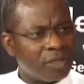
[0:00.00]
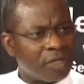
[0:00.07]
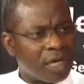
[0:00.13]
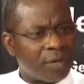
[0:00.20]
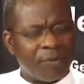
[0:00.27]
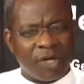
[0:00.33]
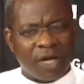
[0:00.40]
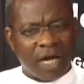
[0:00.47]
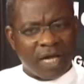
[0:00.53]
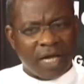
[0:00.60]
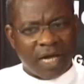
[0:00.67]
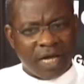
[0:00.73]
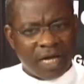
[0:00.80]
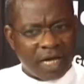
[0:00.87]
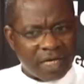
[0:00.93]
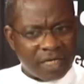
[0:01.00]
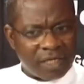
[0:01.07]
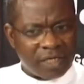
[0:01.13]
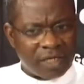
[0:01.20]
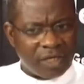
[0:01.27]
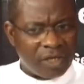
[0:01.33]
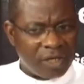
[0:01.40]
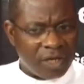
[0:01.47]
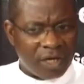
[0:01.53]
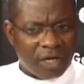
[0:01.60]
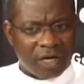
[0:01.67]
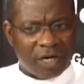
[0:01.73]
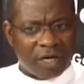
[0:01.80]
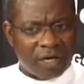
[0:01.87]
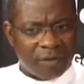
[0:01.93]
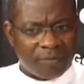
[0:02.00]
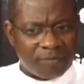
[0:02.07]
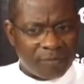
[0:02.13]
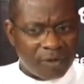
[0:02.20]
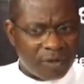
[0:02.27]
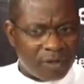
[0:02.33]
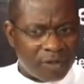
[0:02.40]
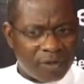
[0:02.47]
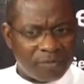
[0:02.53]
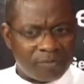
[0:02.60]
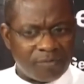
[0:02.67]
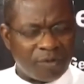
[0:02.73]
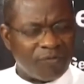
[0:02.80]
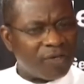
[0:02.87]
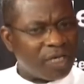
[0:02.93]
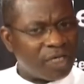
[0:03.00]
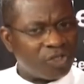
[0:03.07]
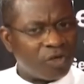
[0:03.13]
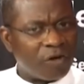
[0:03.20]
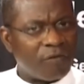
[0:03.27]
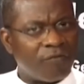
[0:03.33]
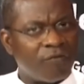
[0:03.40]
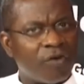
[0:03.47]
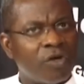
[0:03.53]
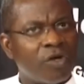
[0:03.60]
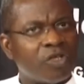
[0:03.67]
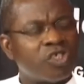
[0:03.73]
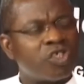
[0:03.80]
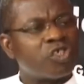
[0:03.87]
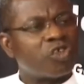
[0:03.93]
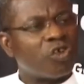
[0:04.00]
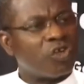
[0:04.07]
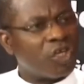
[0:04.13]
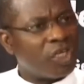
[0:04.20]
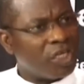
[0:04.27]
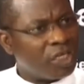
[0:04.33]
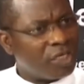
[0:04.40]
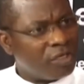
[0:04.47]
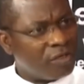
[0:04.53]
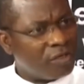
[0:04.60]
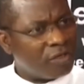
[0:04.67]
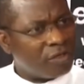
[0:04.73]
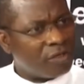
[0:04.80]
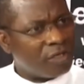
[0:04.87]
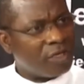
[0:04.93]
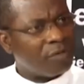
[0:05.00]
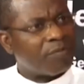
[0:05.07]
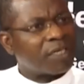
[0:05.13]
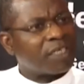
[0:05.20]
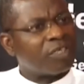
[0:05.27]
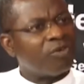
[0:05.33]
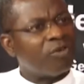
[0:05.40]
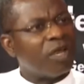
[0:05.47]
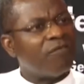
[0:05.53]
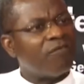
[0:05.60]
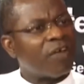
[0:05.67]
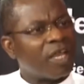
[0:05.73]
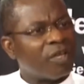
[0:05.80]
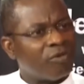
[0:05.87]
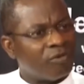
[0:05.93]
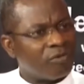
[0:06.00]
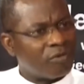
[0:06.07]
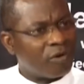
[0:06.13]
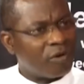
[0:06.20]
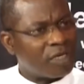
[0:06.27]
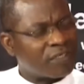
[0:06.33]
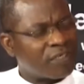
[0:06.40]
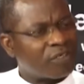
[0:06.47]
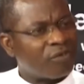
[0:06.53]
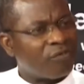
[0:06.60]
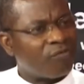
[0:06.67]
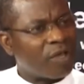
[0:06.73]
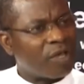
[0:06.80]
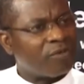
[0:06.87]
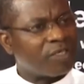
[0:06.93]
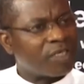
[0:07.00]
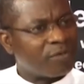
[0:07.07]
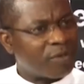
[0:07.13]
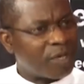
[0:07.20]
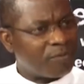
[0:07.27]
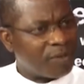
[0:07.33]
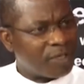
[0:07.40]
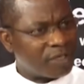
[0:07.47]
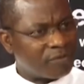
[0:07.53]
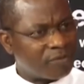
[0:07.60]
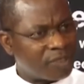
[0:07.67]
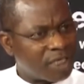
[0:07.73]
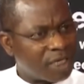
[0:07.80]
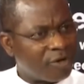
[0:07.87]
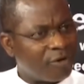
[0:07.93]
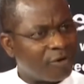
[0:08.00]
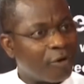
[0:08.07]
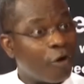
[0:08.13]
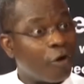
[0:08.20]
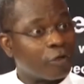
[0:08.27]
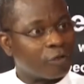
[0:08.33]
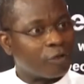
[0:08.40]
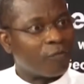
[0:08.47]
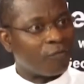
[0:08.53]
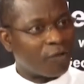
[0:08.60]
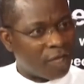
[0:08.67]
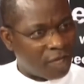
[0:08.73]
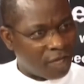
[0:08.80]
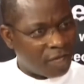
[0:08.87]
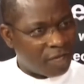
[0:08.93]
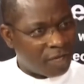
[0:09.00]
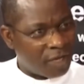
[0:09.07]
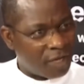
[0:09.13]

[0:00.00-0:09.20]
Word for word: Um, I, I had the uh, privilege of studying a particular value or a set of values in my place, which I call Ozovehe.